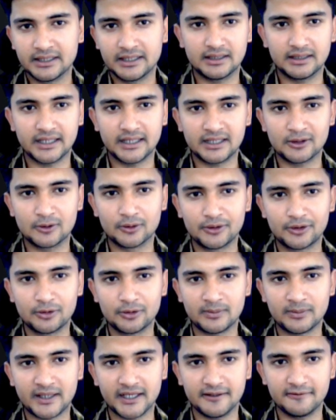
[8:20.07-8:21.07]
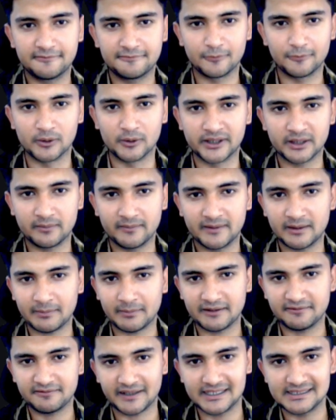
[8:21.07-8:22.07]
then go to my folder where
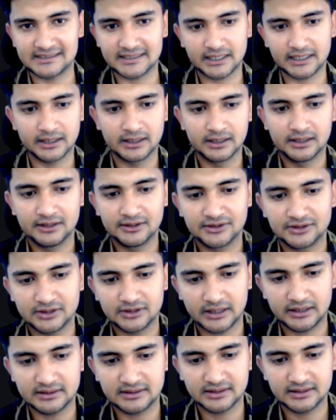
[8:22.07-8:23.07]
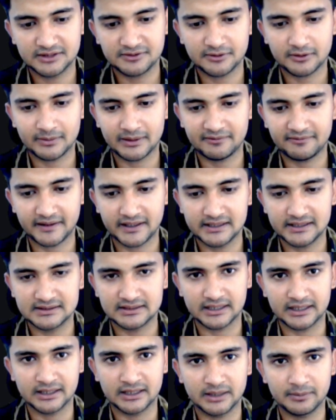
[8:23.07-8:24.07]
my files are. So I'll search for my files
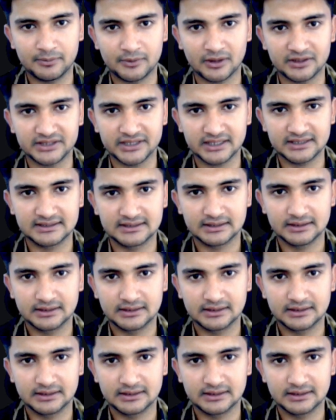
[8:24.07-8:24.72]
in the projects.